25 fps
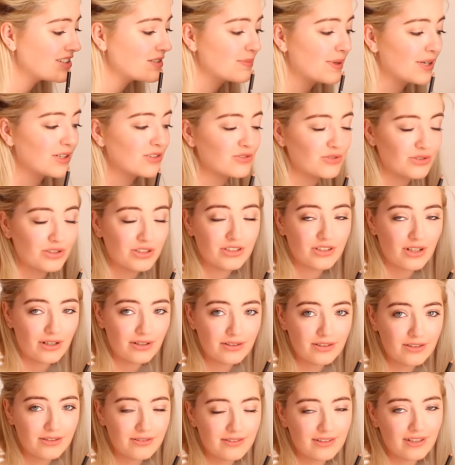Make sure you
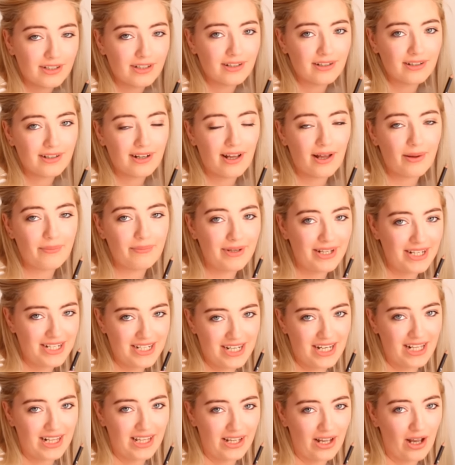don't use it
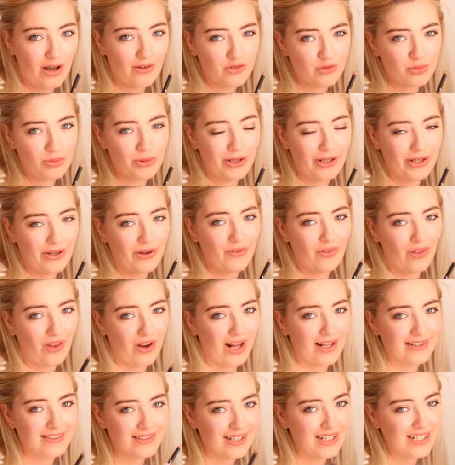immediately after putting it on the
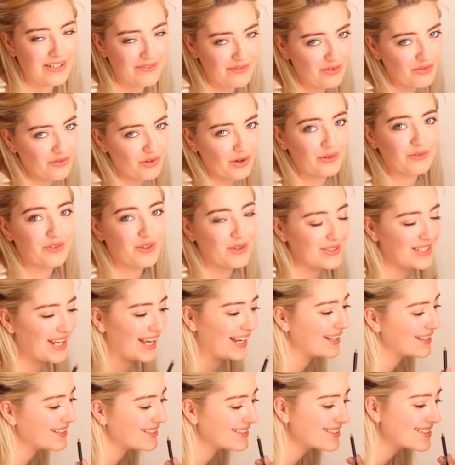lighter, leave it for a few
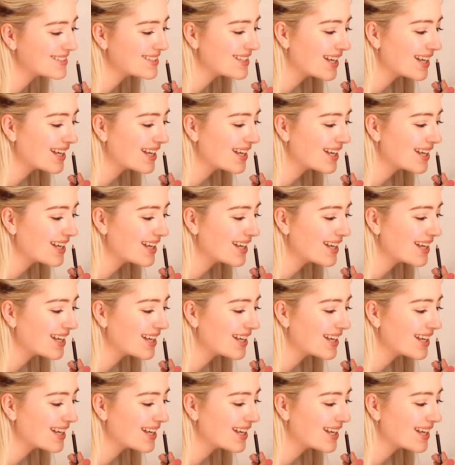seconds.